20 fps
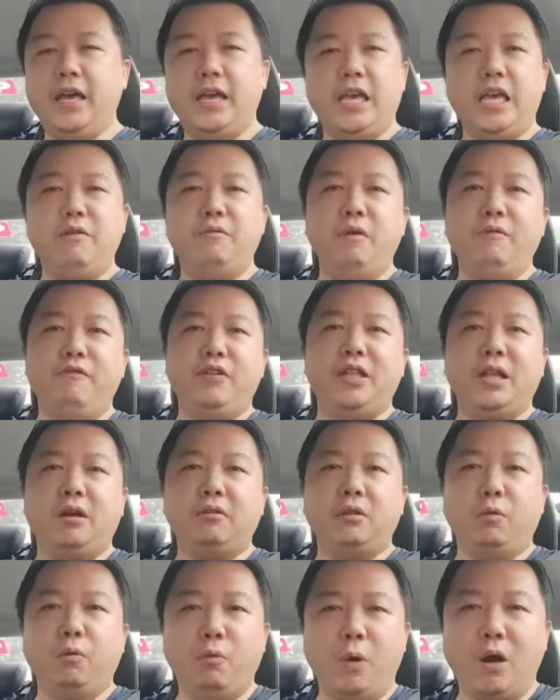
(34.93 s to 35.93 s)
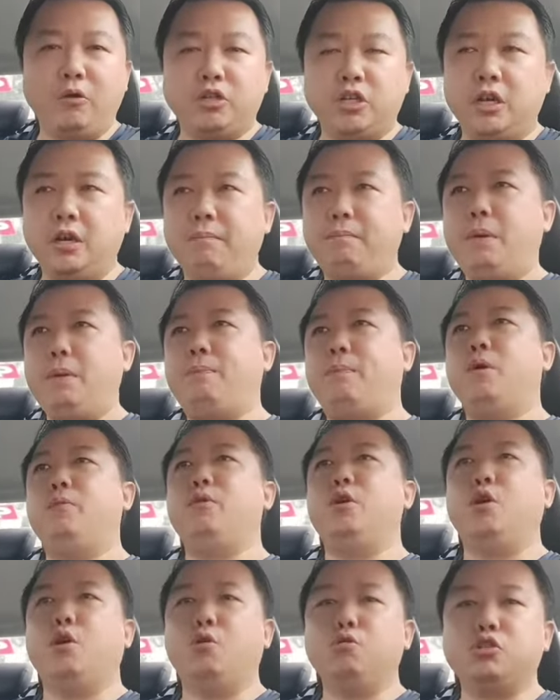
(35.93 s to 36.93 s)
Even without the voucher, people
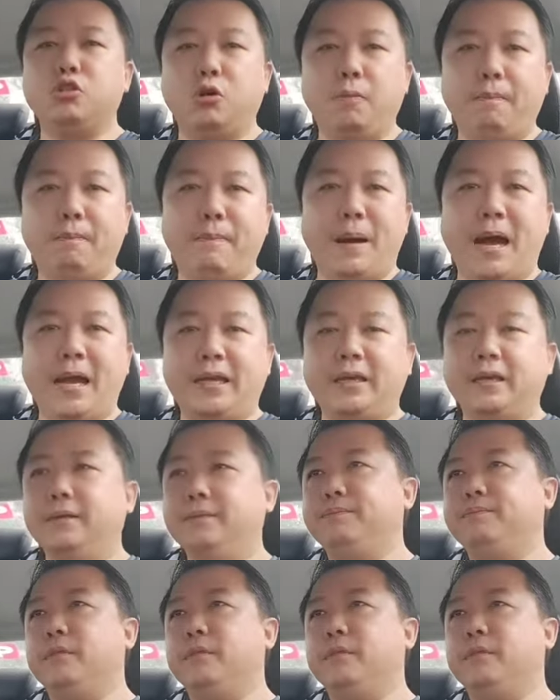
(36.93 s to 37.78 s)
will also buy.